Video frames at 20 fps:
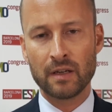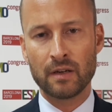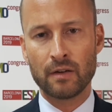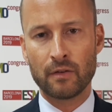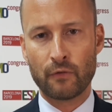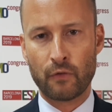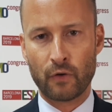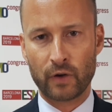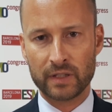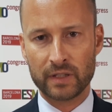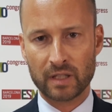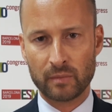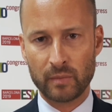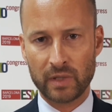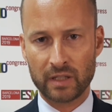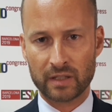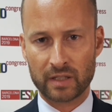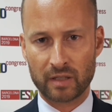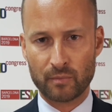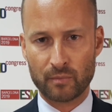for
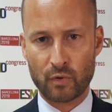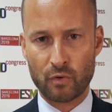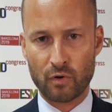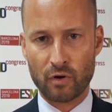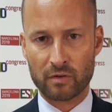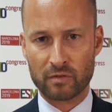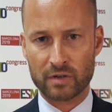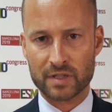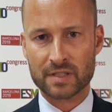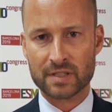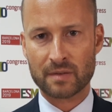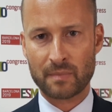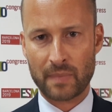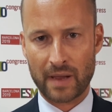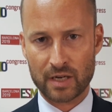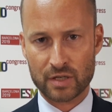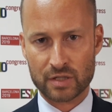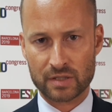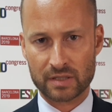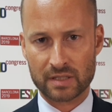intermediate and poor risk
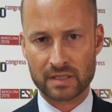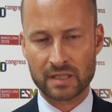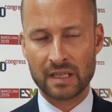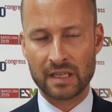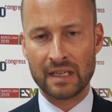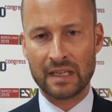patients.